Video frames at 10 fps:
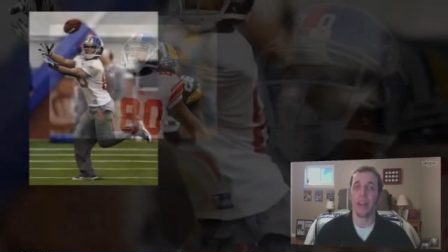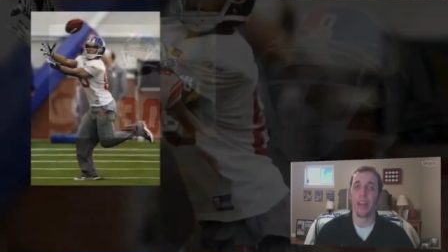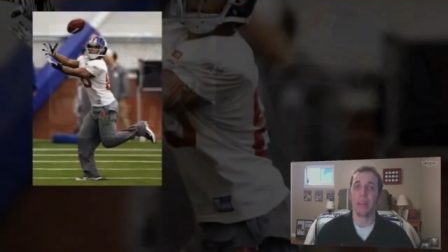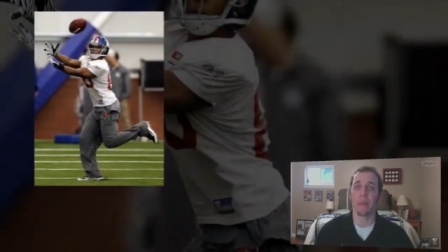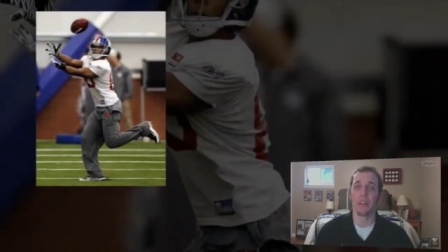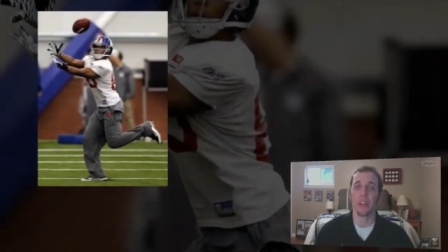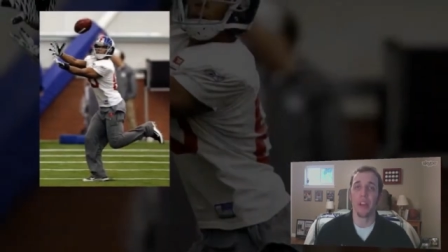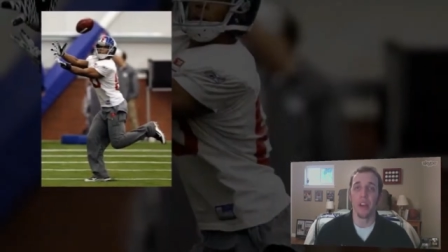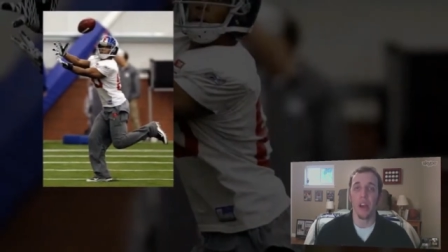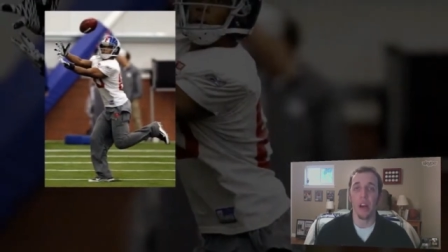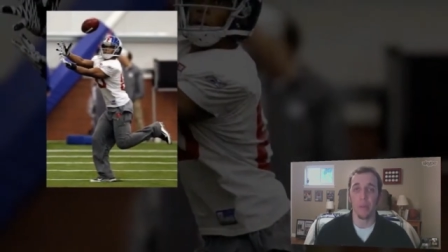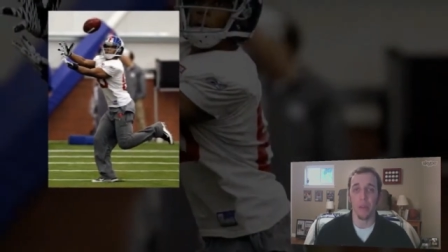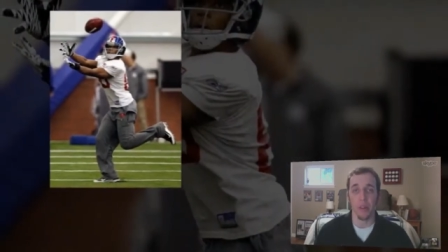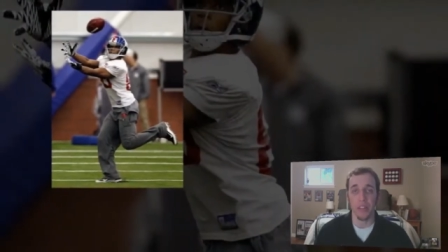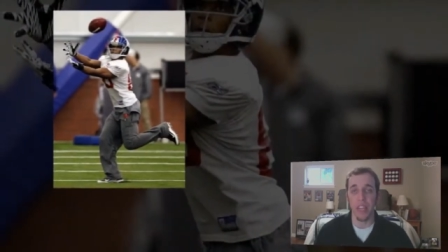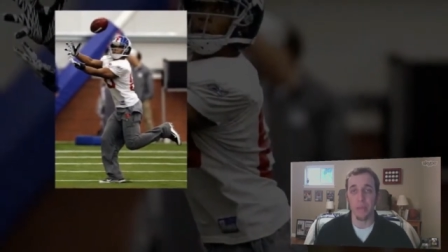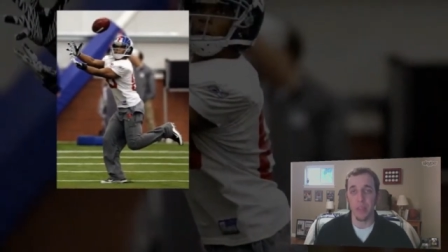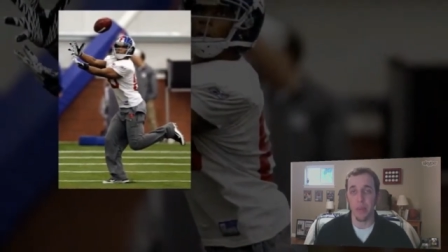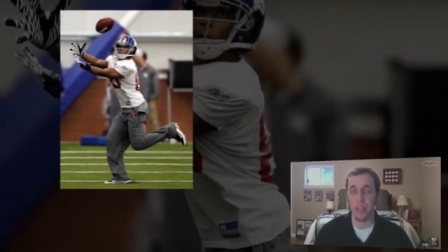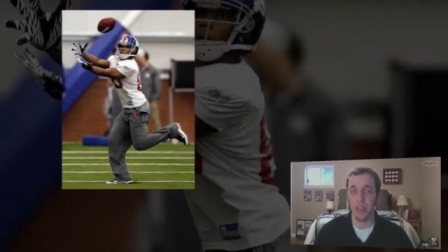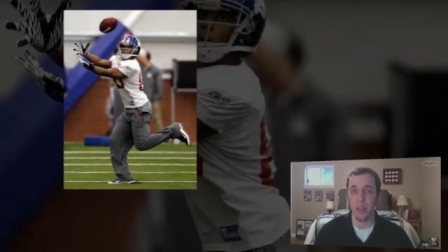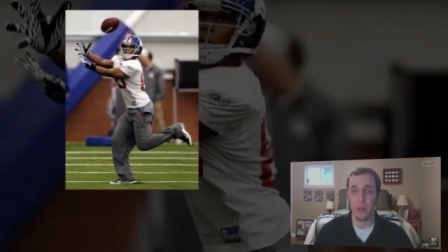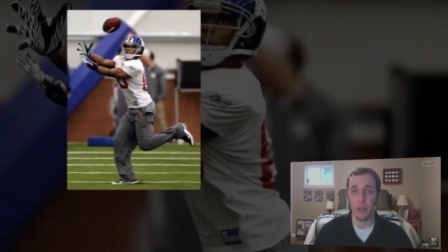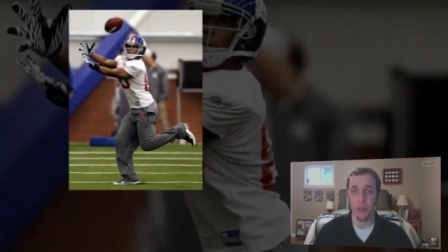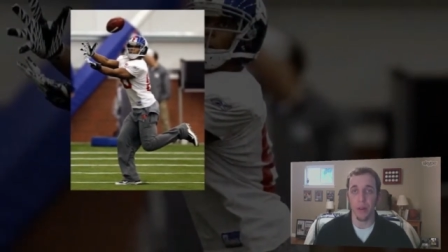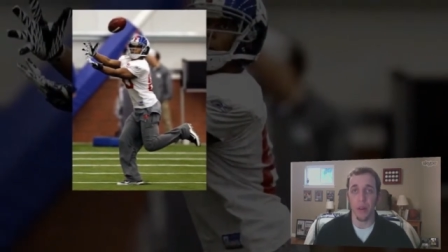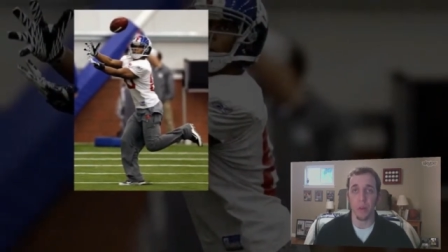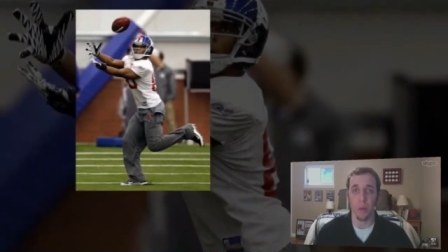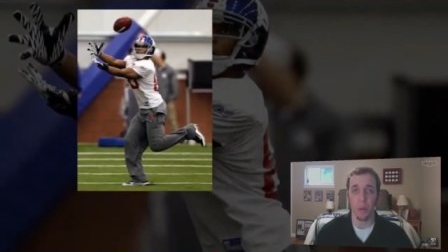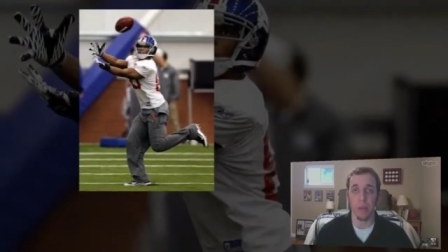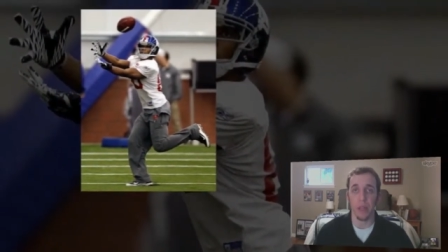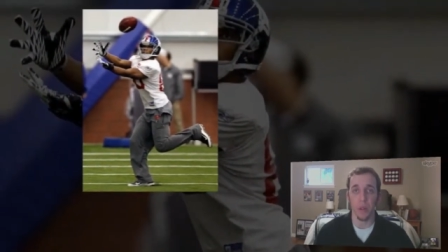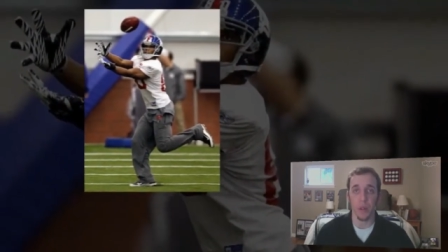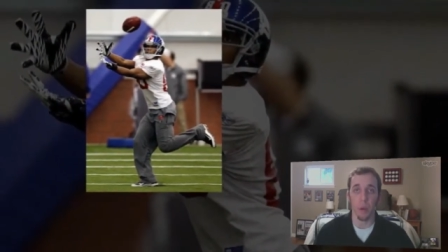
damage um, your team, especially in those early rounds where the picks are so